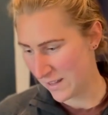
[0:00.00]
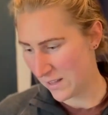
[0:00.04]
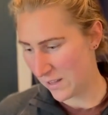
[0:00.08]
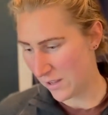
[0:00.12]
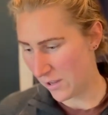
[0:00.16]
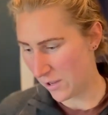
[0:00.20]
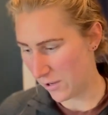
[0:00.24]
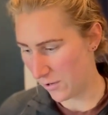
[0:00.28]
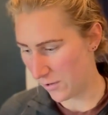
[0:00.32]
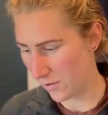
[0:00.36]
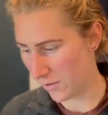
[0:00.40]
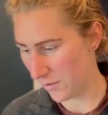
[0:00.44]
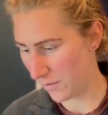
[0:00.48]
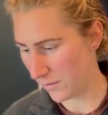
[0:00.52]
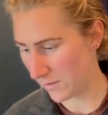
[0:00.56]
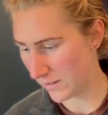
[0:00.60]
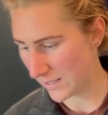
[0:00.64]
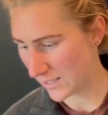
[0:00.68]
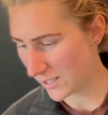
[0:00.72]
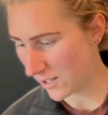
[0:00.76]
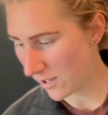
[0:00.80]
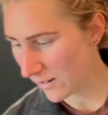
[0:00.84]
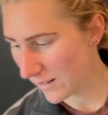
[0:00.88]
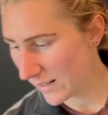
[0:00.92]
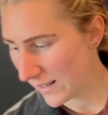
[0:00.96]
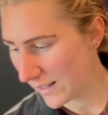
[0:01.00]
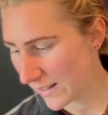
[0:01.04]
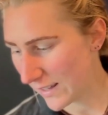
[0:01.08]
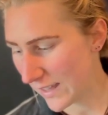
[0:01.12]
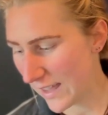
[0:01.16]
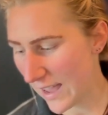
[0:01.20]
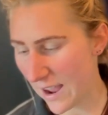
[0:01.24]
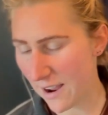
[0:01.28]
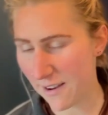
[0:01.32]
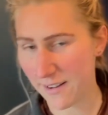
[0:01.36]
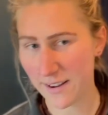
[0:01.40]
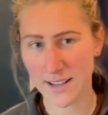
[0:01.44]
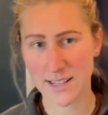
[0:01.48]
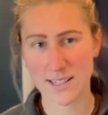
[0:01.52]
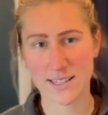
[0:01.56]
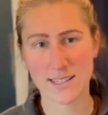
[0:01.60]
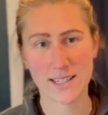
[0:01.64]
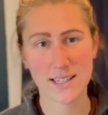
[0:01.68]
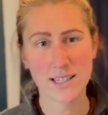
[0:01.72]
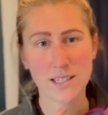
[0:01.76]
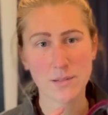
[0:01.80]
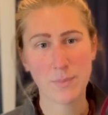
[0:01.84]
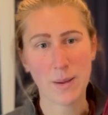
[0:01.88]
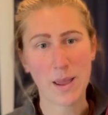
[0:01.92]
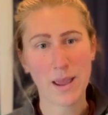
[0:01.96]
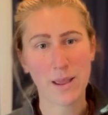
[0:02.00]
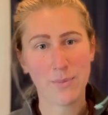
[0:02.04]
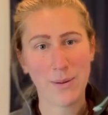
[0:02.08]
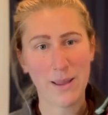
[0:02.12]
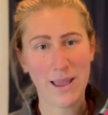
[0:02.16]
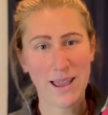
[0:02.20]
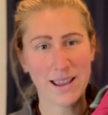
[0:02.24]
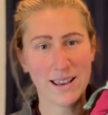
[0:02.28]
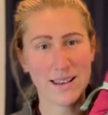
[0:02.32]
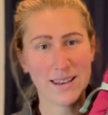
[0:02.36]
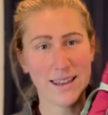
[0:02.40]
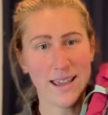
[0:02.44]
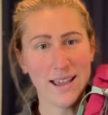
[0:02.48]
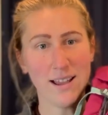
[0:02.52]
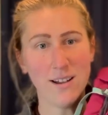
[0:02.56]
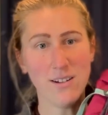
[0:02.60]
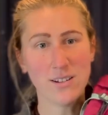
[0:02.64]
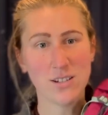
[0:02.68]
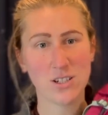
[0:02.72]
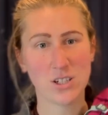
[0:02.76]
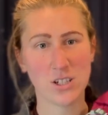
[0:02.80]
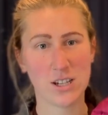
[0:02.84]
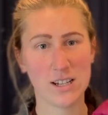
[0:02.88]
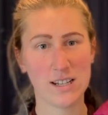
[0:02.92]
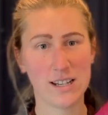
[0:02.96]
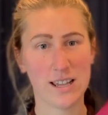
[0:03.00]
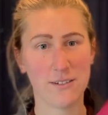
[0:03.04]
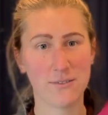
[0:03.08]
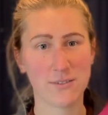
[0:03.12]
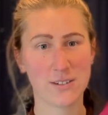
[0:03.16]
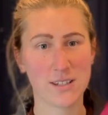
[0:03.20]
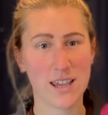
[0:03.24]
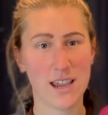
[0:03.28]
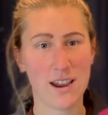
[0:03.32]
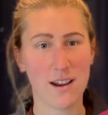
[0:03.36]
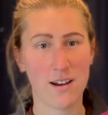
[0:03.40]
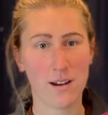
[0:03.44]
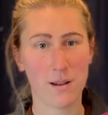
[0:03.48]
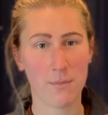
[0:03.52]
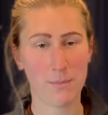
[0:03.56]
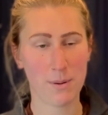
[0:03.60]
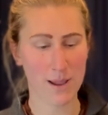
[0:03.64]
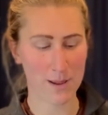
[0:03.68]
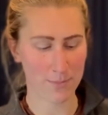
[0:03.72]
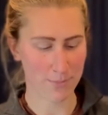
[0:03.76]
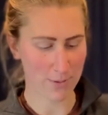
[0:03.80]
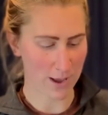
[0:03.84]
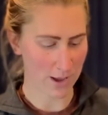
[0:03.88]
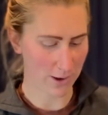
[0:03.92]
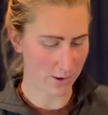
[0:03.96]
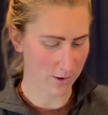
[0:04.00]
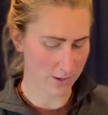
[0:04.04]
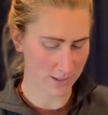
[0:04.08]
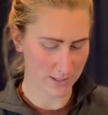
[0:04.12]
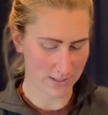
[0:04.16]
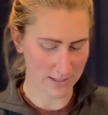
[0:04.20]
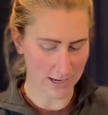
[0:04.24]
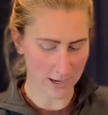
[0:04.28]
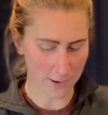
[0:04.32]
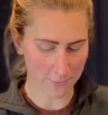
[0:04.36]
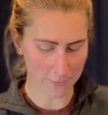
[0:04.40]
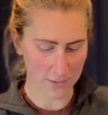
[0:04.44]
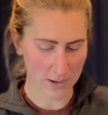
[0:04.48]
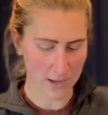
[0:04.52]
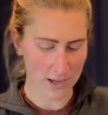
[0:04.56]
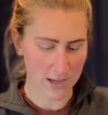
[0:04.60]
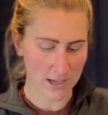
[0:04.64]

So the toddler carries this backpack now. She loves carrying a backpack herself.